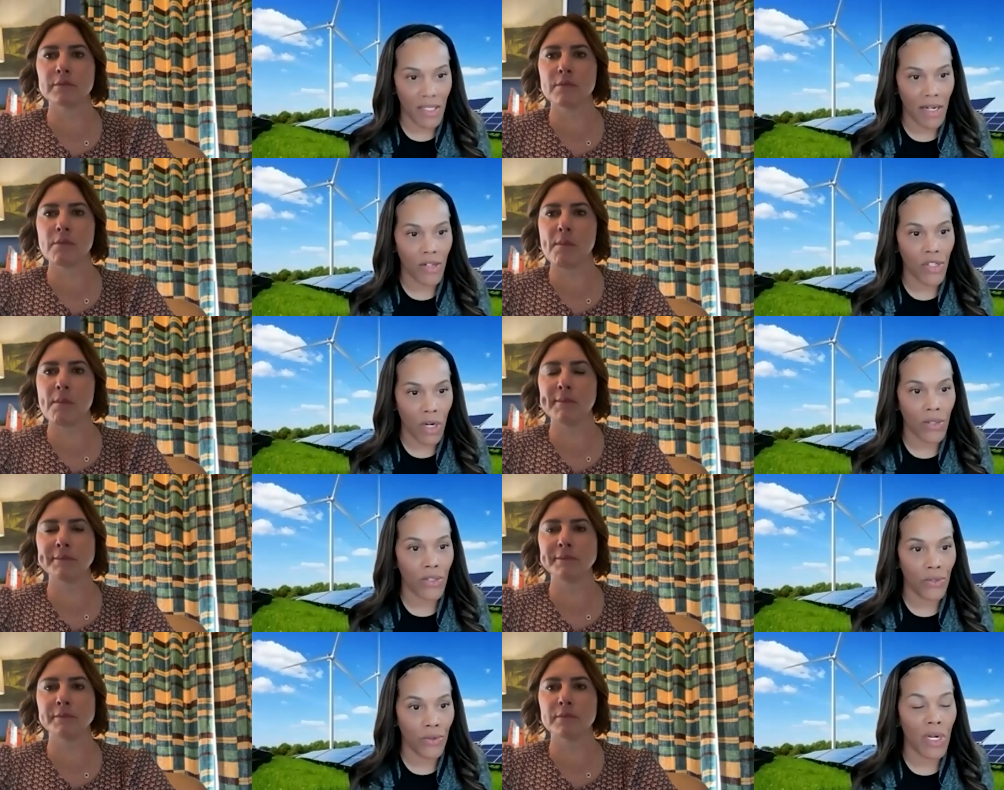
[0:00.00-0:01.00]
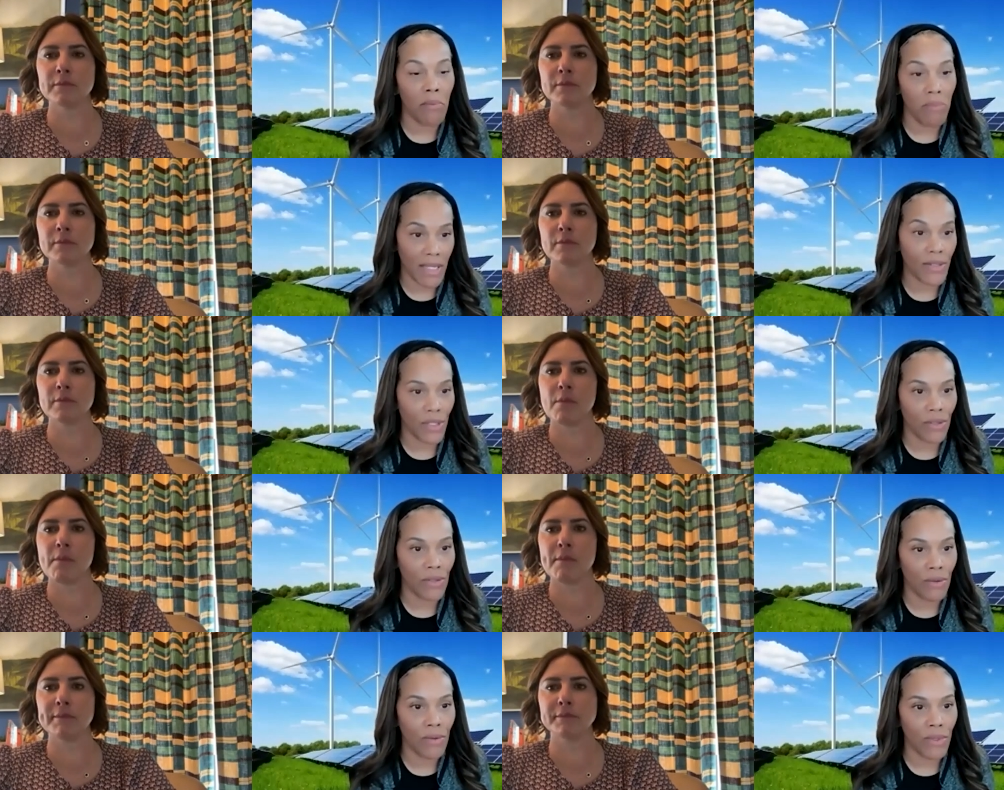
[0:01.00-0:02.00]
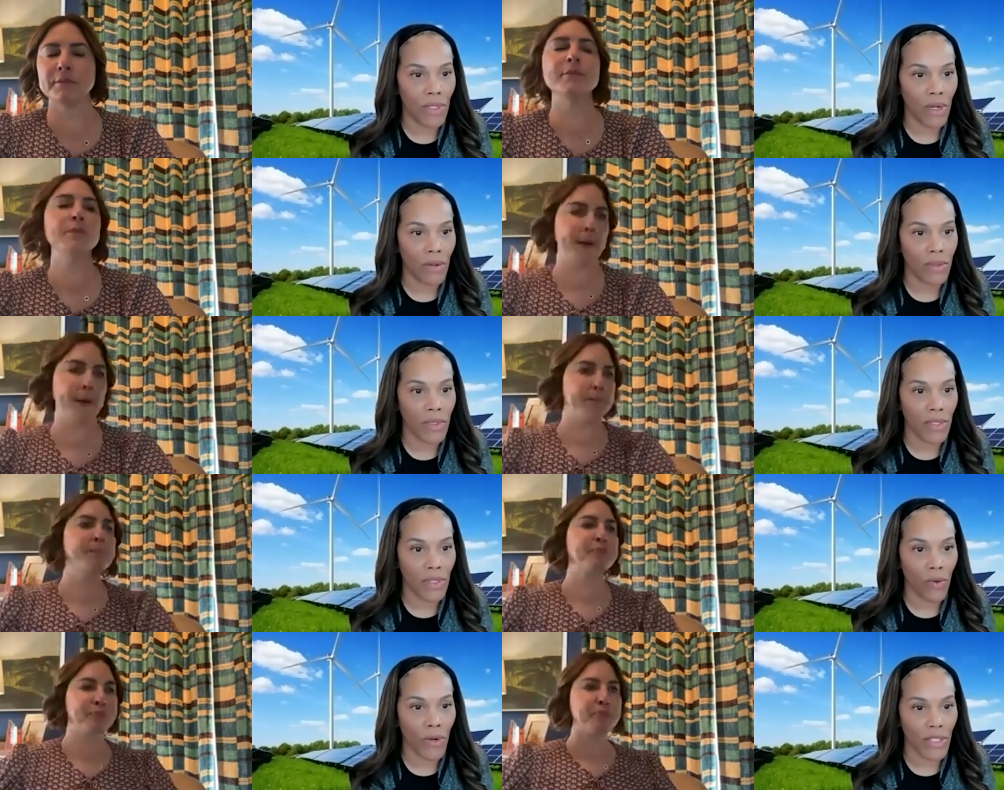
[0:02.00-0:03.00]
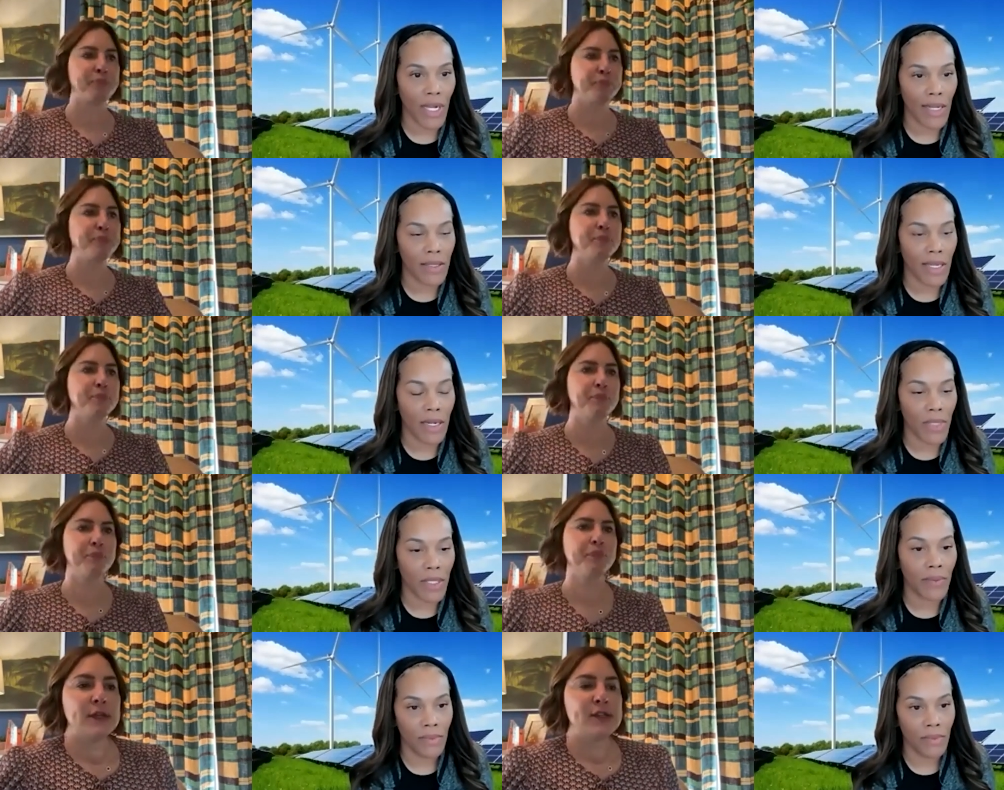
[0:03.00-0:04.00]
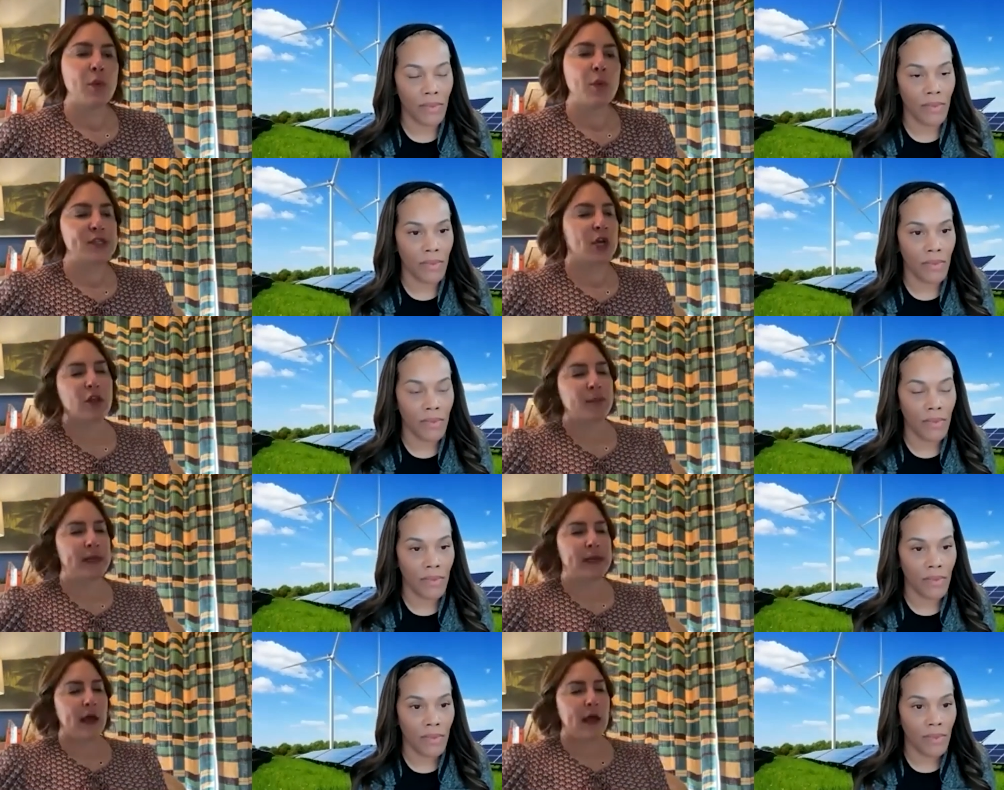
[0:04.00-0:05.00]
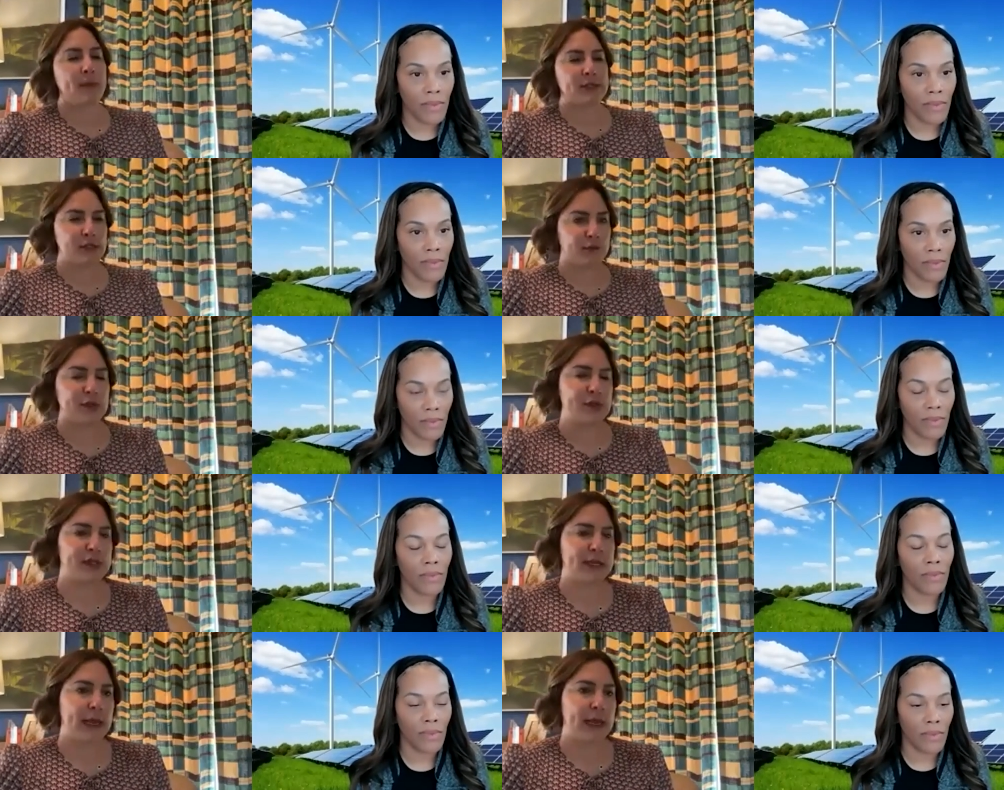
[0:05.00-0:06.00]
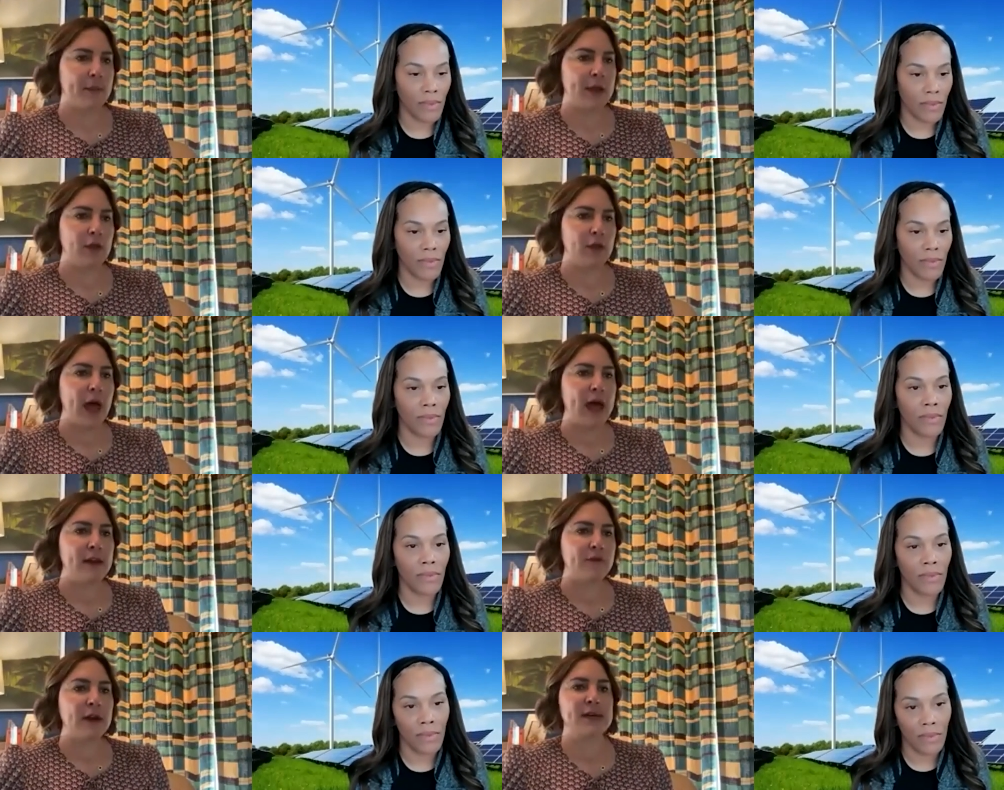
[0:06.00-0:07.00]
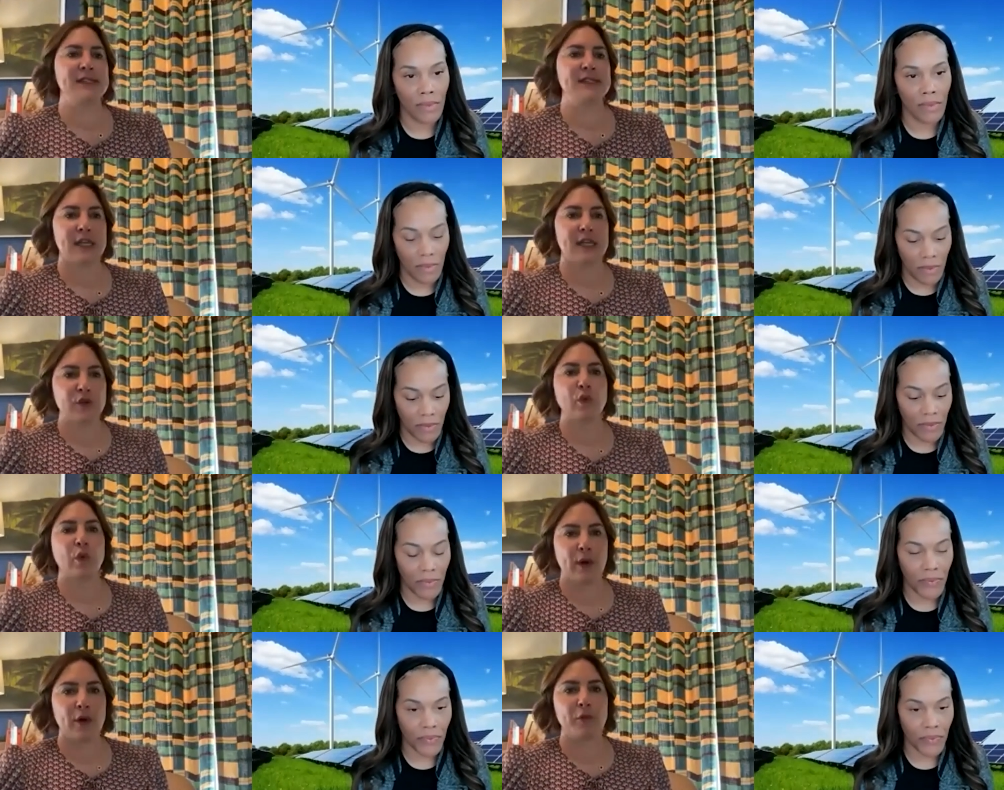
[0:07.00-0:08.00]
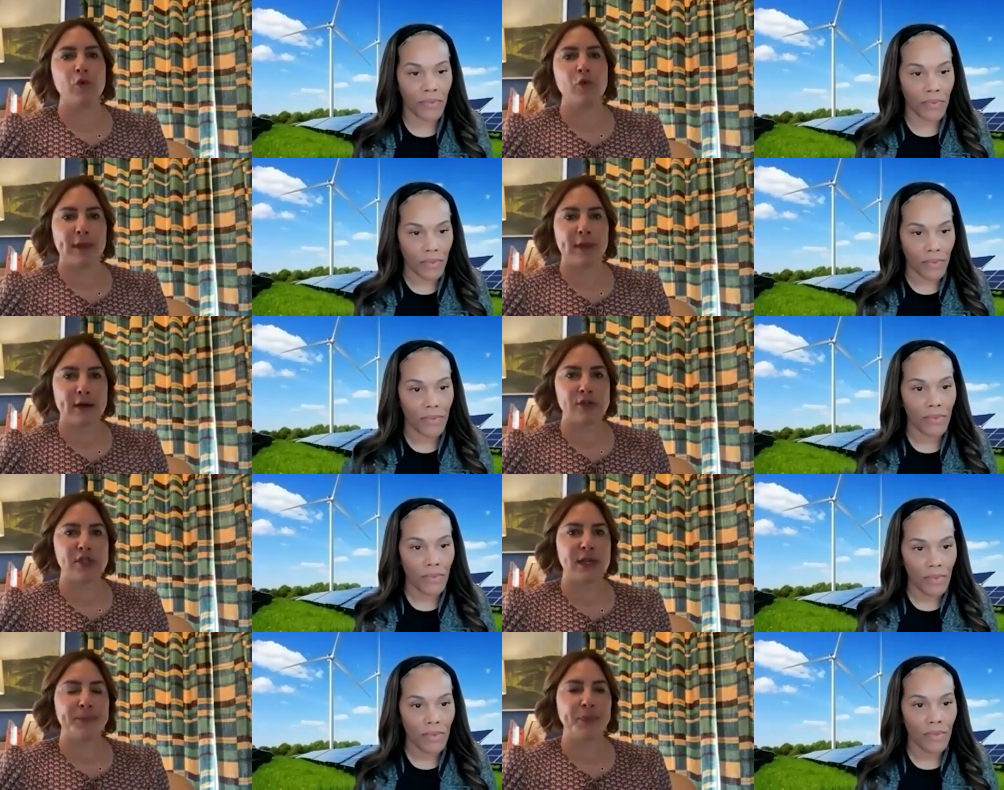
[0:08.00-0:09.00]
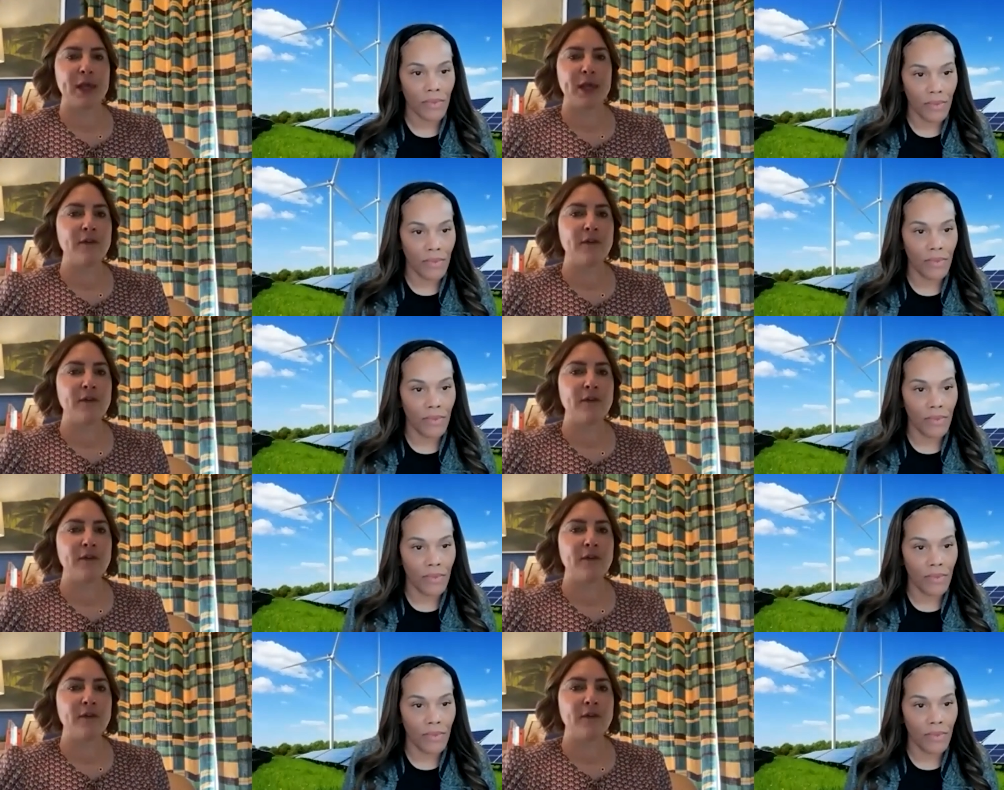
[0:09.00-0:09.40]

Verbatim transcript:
Speaker 1: there start to commit to, you know, right. the storage concept.
Speaker 2: So I want to talk a little bit now about diversity. I mean, you've had a very successful career in renewable energy and have